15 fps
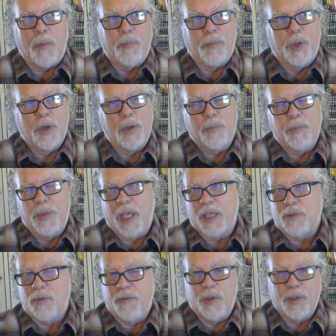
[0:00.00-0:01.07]
good
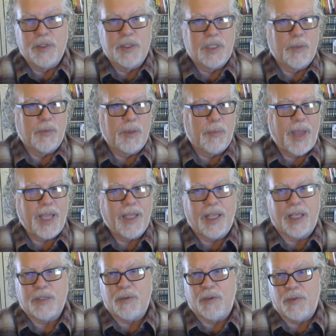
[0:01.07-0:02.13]
guest reviews and some of the bad
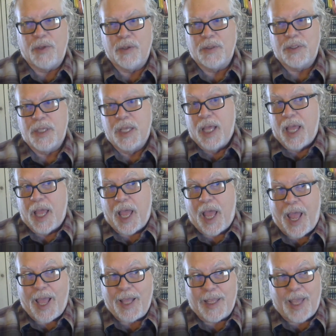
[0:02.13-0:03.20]
guest reviews.
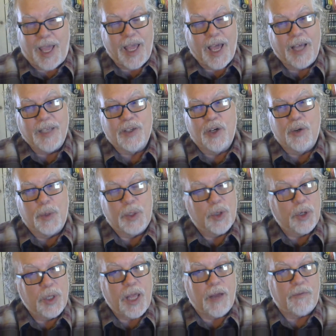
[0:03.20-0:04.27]
And AI is going to
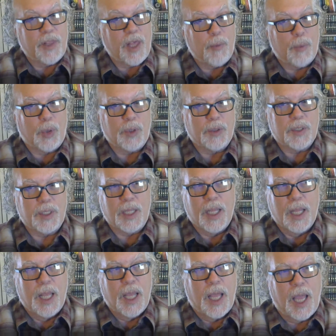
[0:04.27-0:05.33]
return that for that person.
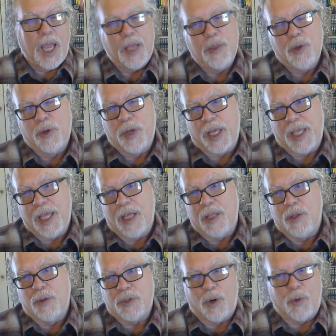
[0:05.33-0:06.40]
And again,
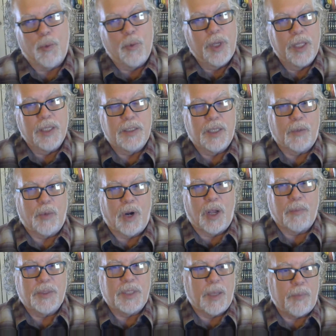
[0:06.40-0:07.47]
those are realistic
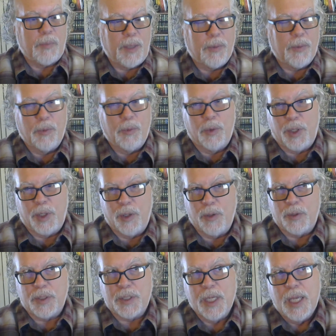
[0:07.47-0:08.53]
prompts that people will
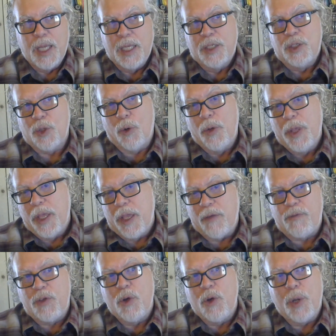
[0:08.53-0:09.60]
use. So
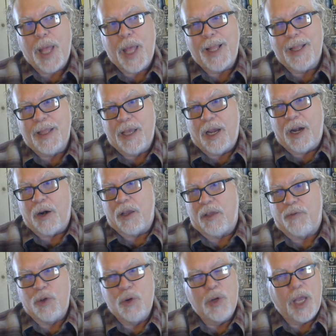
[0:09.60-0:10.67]
if you're not there,
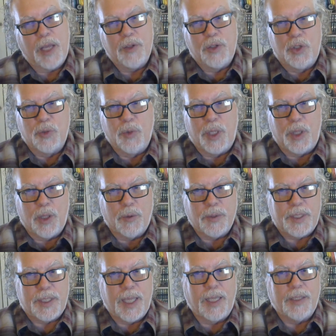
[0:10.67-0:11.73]
if you're not doing
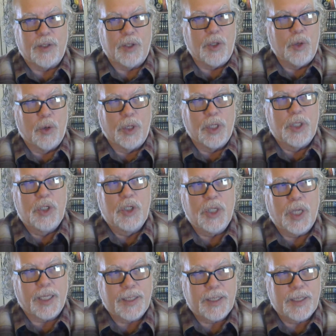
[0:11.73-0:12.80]
those things, and you're
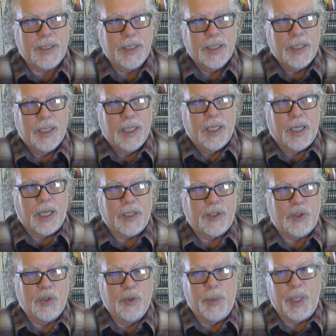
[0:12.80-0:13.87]
just
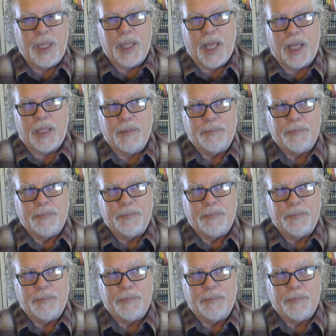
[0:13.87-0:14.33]
assuming that